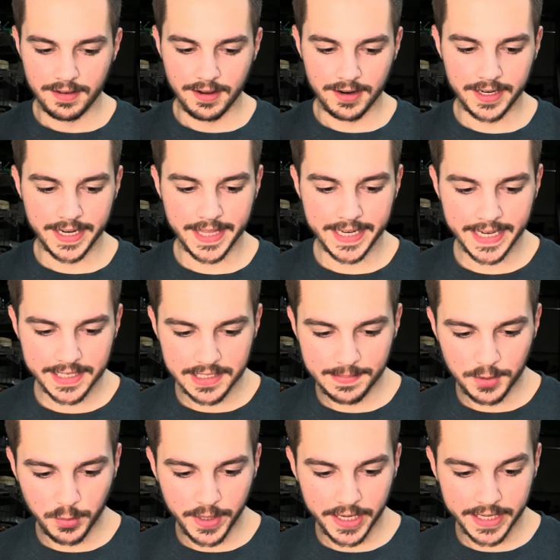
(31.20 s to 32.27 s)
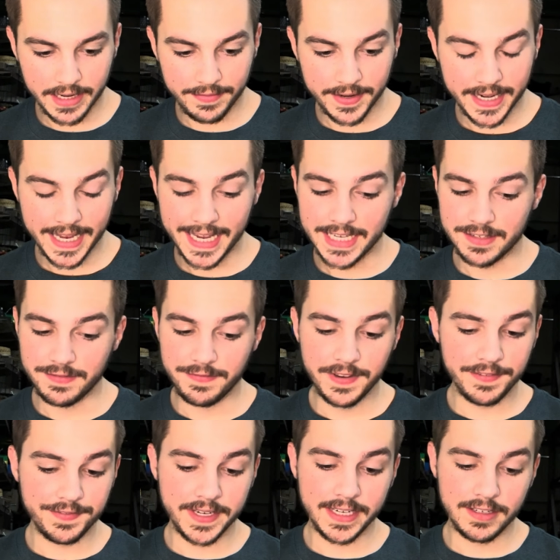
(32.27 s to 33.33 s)
All right, the next number we are given is
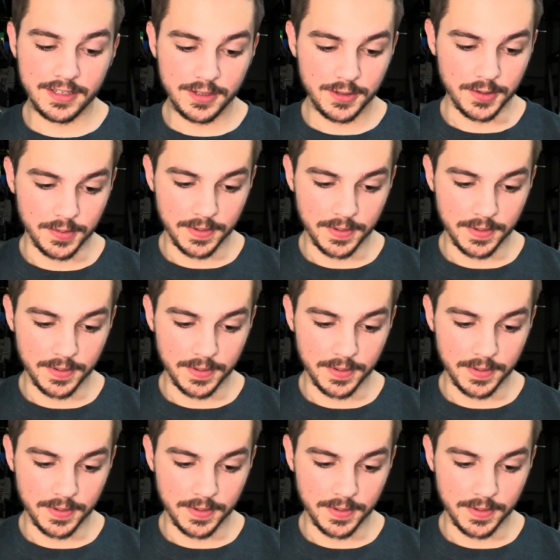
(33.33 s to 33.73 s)
52.